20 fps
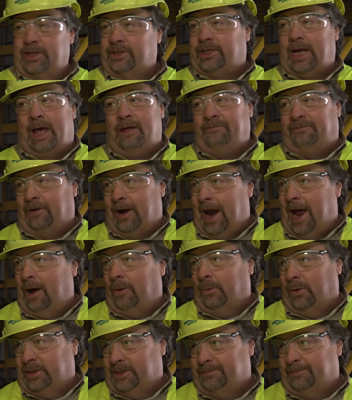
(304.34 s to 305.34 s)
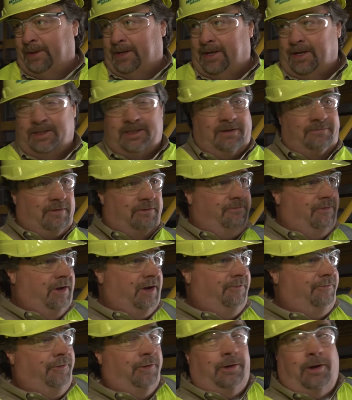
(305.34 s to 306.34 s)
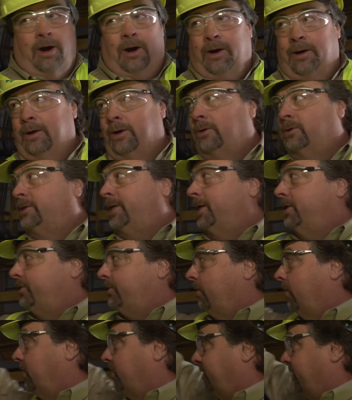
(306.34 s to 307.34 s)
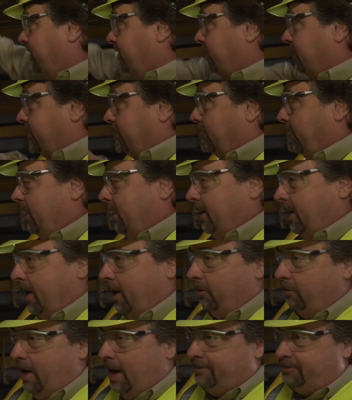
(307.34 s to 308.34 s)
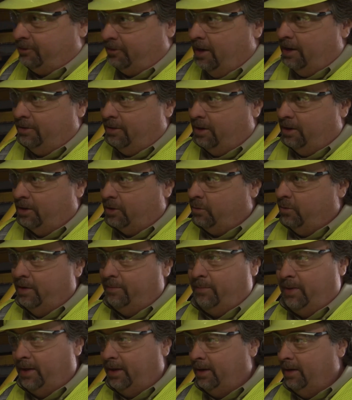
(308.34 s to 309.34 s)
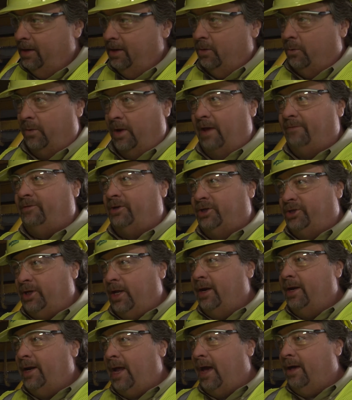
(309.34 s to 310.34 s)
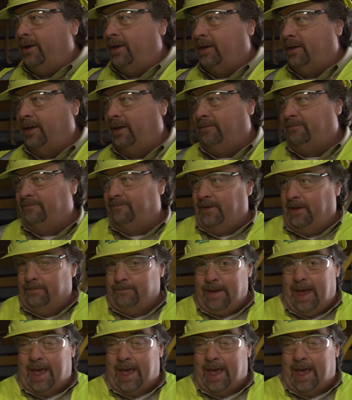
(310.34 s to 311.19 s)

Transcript: us down for hours because if a 50 foot garden hose gets to our system and wraps around our equipment, we have to shut it down and, and, and